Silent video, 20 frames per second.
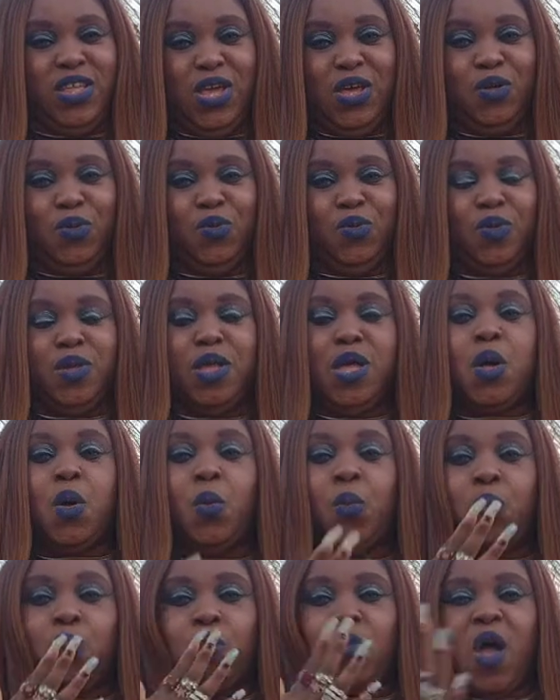in you.
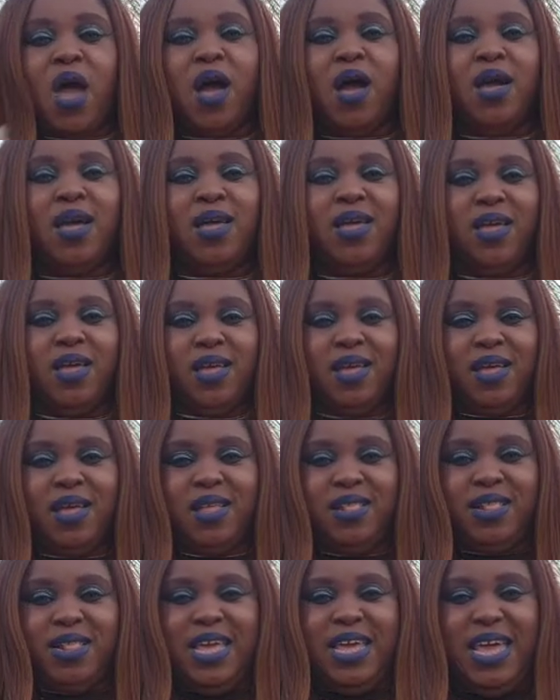Mwah.
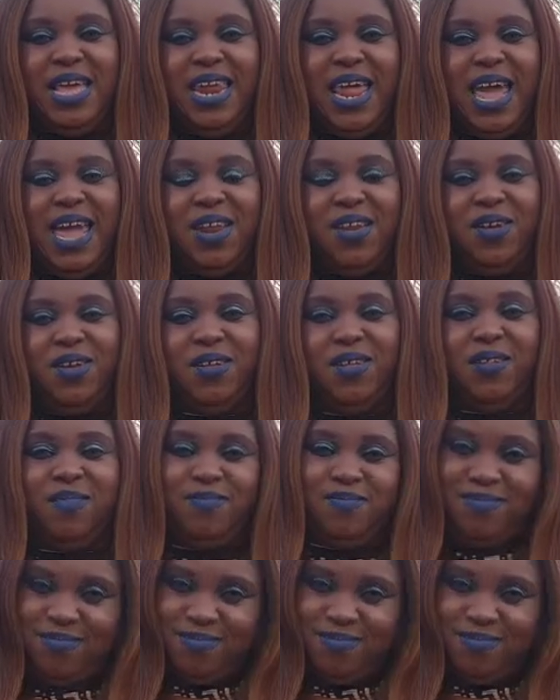See you later.